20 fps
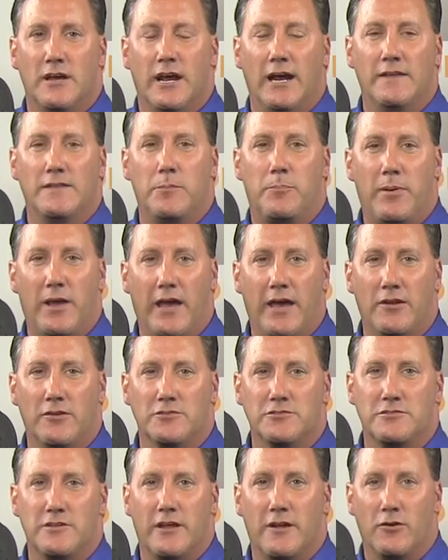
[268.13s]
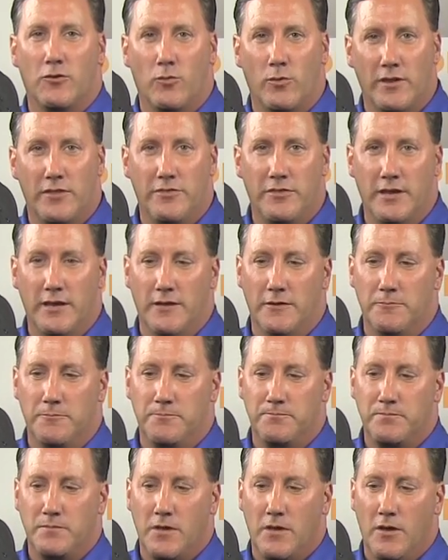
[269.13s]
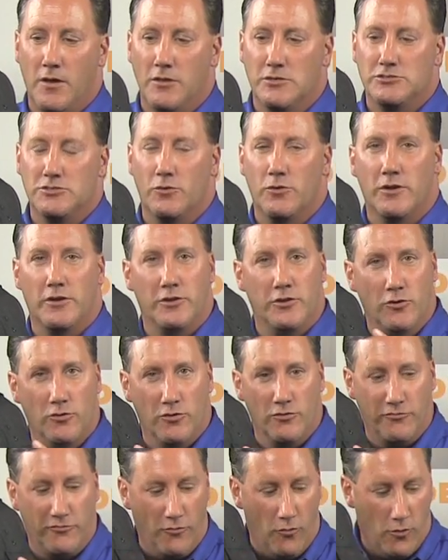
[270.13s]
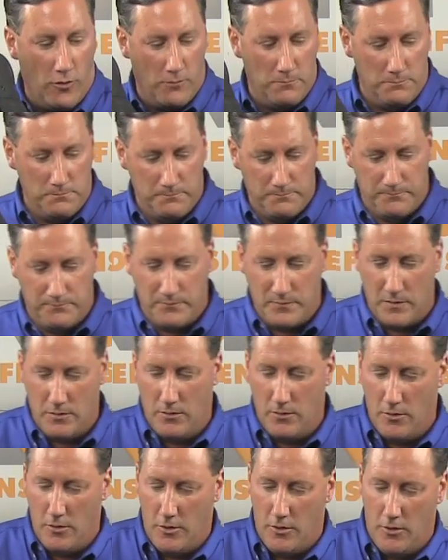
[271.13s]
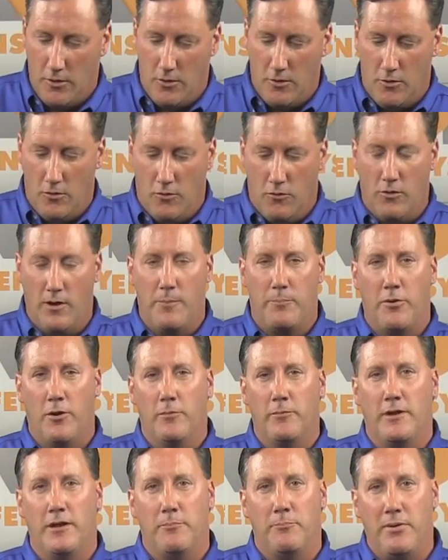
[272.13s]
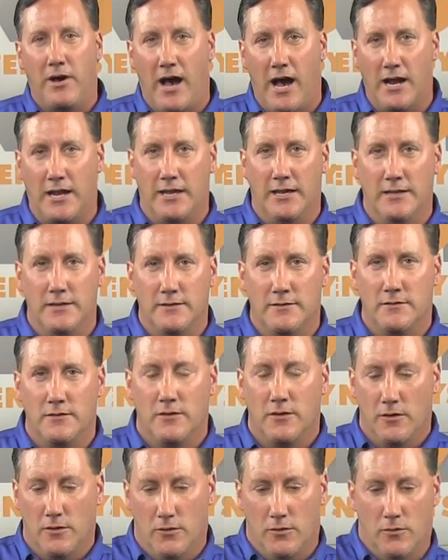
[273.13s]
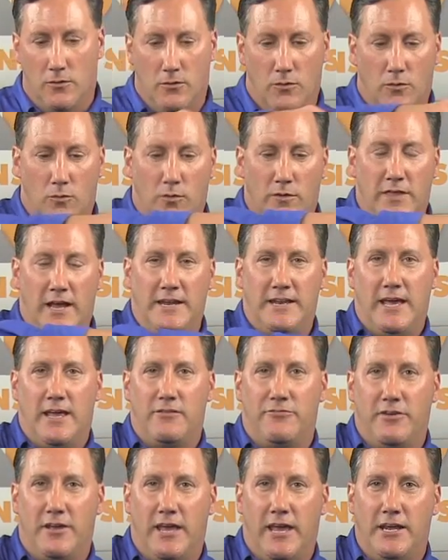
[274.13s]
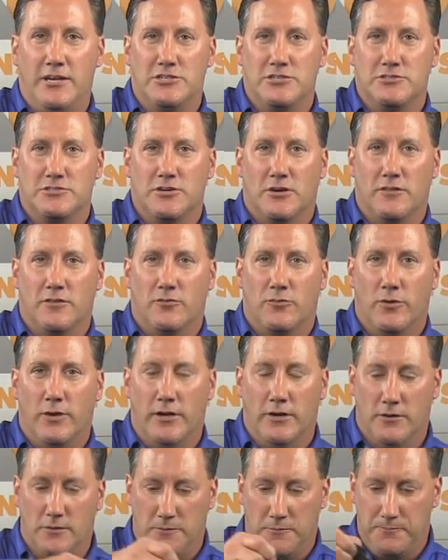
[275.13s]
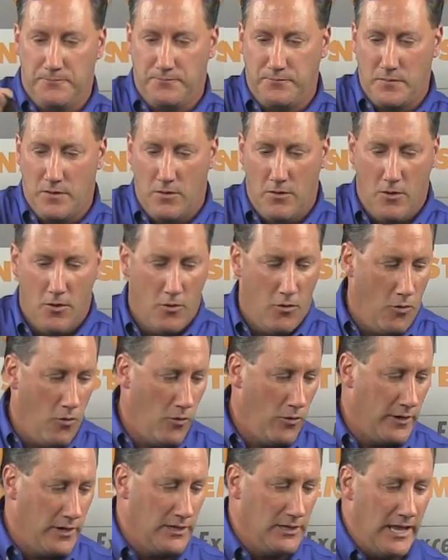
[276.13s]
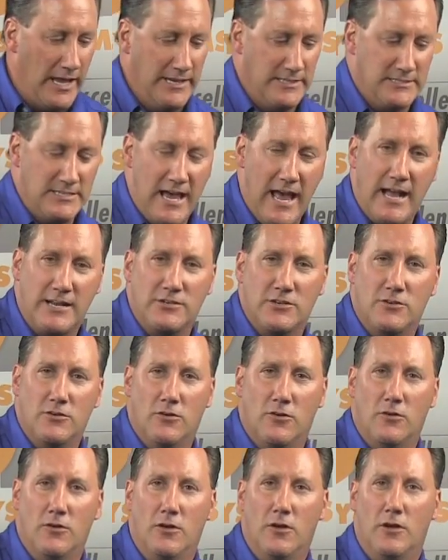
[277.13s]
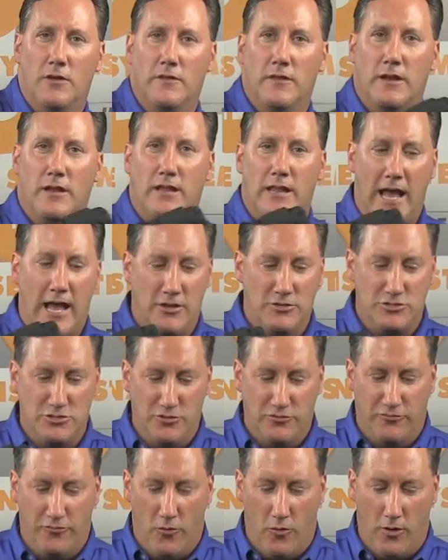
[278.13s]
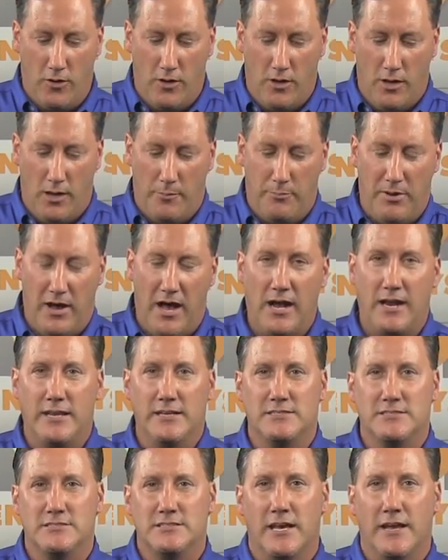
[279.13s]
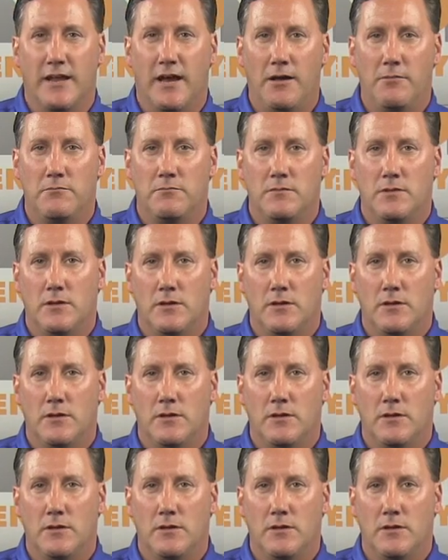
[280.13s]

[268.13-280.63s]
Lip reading: and the panels that are within. So in a uniform or a permanent pocket with identifications on the rear, or in a light tactical that allows you for a pocket setup,